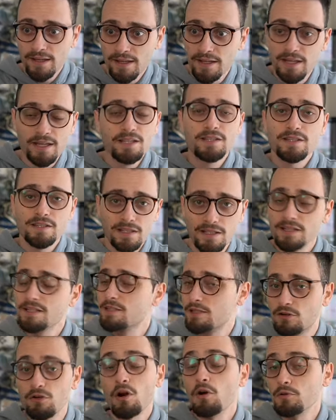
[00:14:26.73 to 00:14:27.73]
is
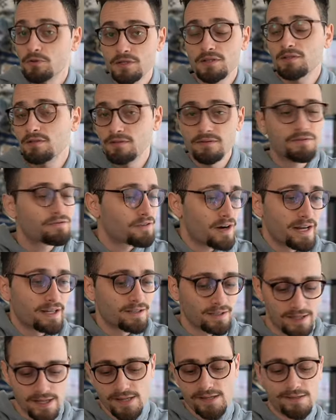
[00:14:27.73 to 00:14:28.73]
is gross,
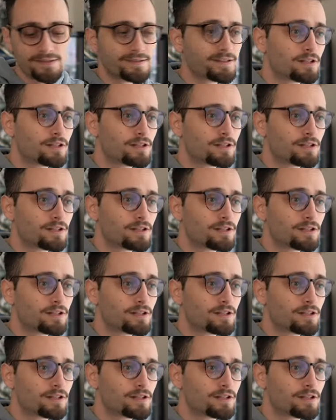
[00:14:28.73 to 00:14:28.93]
frankly.